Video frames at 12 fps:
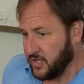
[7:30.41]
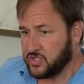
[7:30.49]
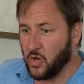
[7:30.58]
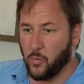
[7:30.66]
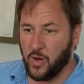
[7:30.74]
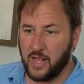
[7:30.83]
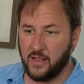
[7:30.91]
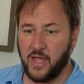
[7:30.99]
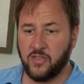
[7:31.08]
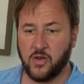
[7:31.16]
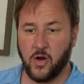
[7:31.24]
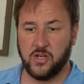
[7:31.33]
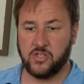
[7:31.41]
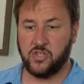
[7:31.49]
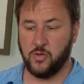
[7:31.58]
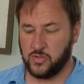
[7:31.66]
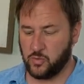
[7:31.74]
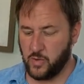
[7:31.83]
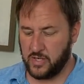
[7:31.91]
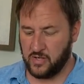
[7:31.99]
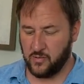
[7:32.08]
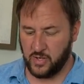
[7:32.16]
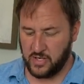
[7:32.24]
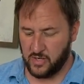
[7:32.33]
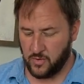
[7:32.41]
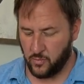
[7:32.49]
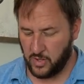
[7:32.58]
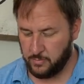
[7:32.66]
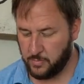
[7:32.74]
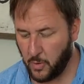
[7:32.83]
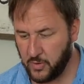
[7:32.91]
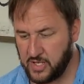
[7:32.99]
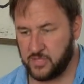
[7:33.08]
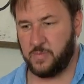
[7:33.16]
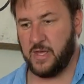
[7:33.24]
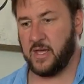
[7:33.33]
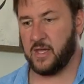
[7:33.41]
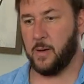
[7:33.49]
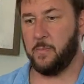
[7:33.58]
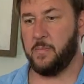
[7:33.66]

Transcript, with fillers: so what I'd like the Guardians to do is when when when Bohdi is being a